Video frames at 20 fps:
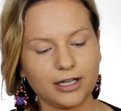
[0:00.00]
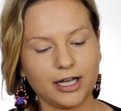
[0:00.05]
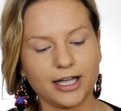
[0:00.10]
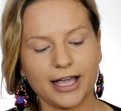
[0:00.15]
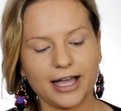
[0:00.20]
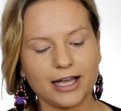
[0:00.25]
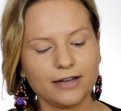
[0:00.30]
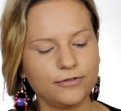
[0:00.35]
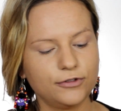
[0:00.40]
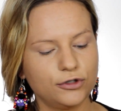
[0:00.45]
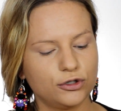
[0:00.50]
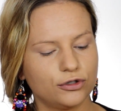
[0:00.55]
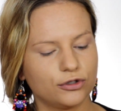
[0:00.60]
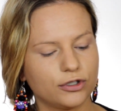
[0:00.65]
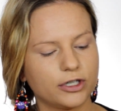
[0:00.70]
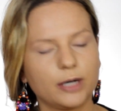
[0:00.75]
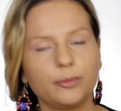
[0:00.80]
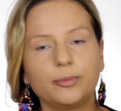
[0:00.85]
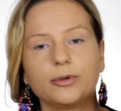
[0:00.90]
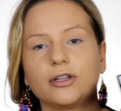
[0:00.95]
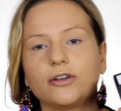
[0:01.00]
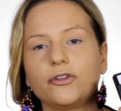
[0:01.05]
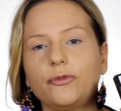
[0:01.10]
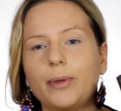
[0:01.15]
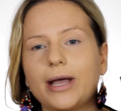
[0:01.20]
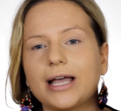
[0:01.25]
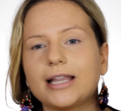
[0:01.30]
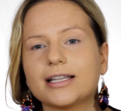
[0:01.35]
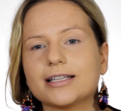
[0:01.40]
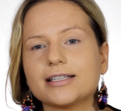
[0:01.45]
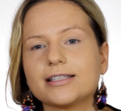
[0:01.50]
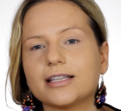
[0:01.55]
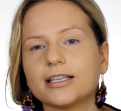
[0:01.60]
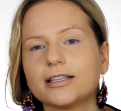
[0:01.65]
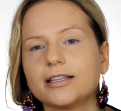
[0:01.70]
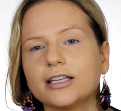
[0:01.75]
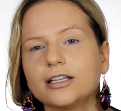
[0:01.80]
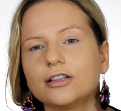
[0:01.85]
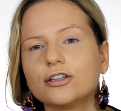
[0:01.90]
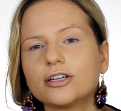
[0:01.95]
I have a couple of palettes
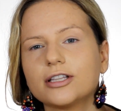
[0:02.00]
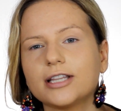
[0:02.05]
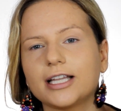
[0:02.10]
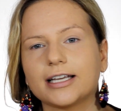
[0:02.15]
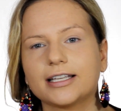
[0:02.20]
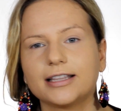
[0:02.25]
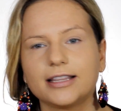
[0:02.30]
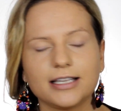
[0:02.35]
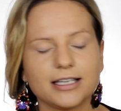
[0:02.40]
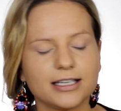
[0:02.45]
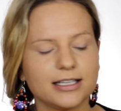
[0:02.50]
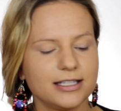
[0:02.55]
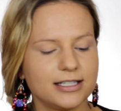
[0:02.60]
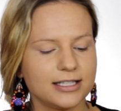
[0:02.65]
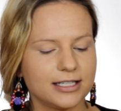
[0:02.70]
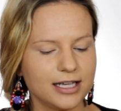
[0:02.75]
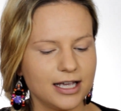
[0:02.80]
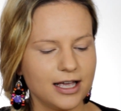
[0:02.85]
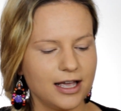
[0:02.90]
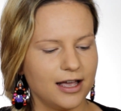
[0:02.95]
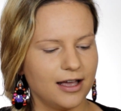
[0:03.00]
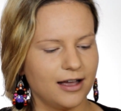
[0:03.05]
that they look like this.